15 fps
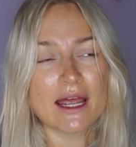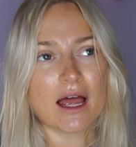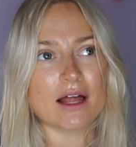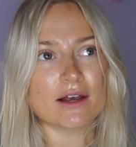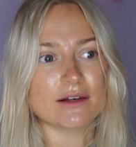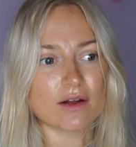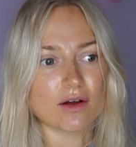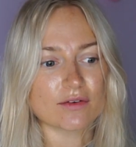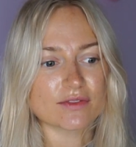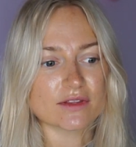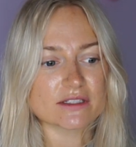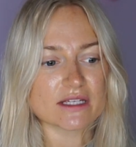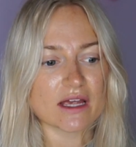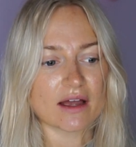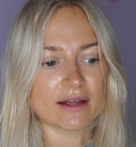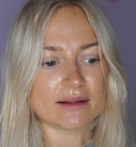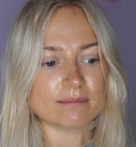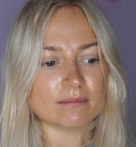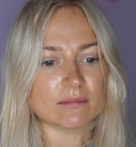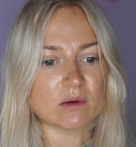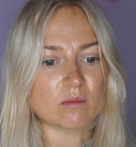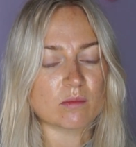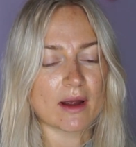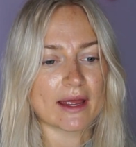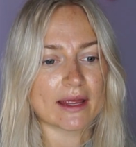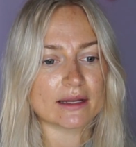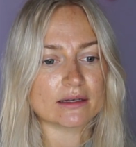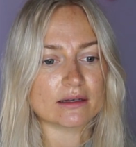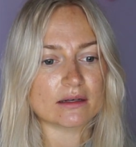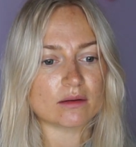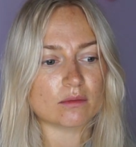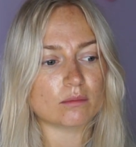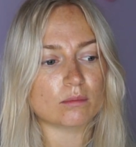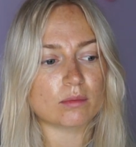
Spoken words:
A lot of the time when